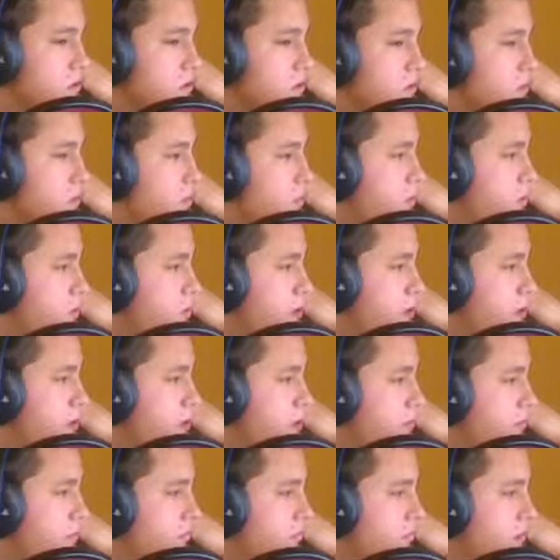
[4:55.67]

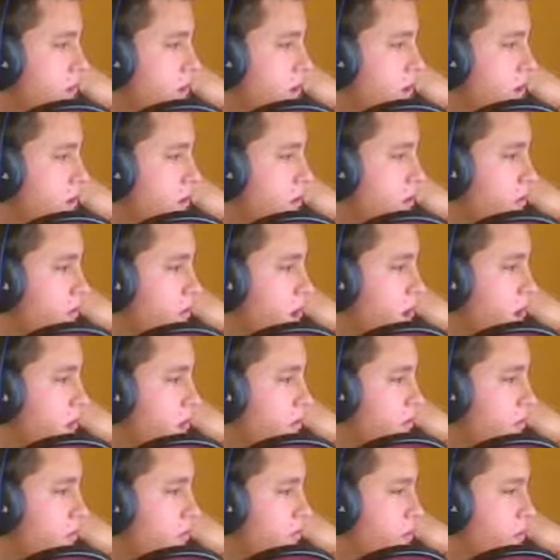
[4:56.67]
separated
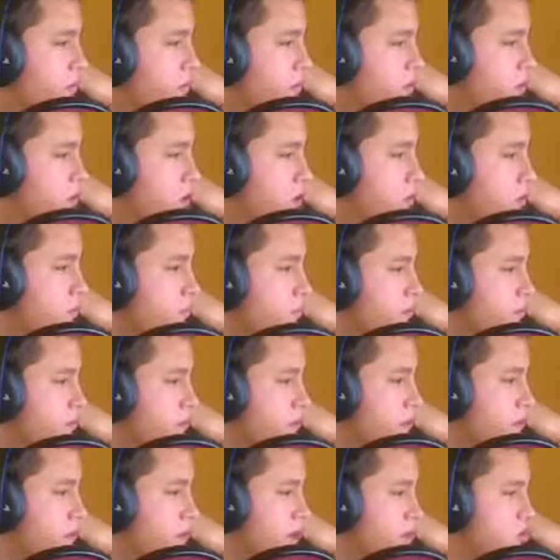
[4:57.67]
him from his arm
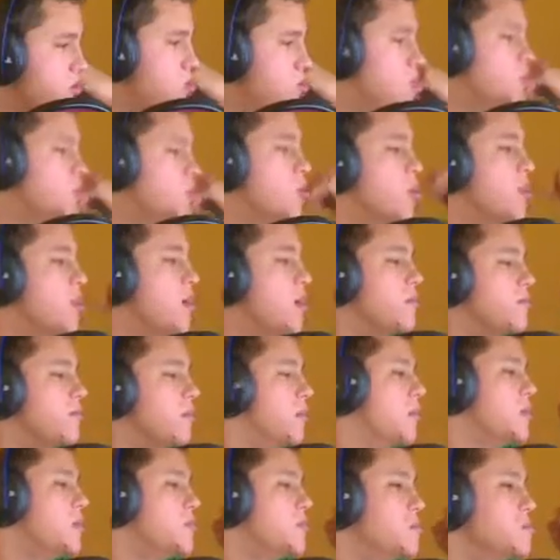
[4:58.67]
using that "Join
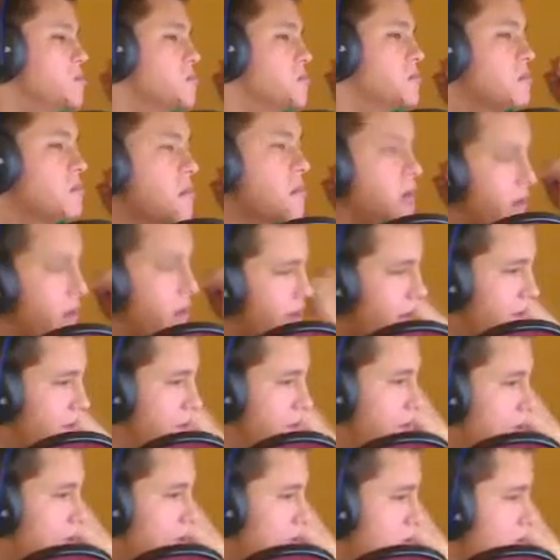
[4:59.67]
me" duel in
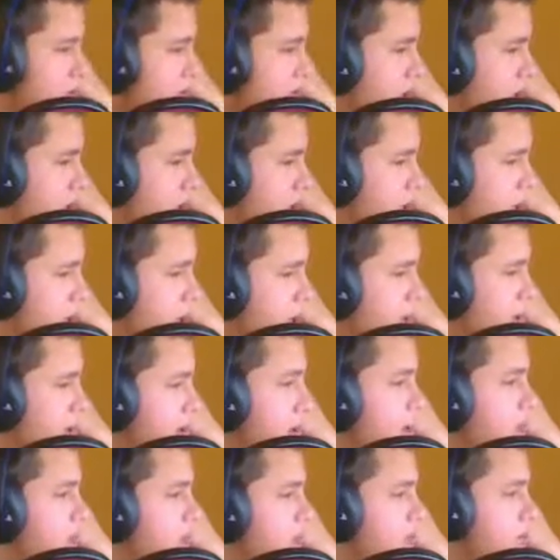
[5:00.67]
Empire Strikes Back.
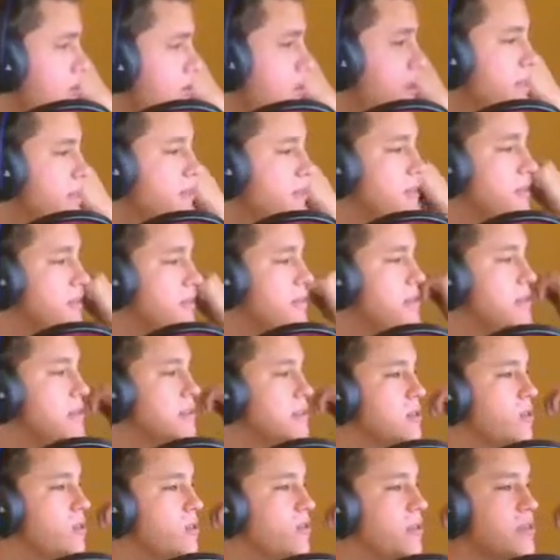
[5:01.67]
So basically,
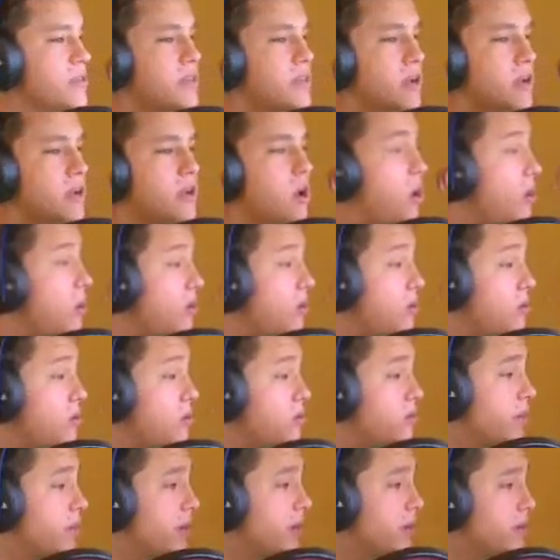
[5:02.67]
this is going to take all the old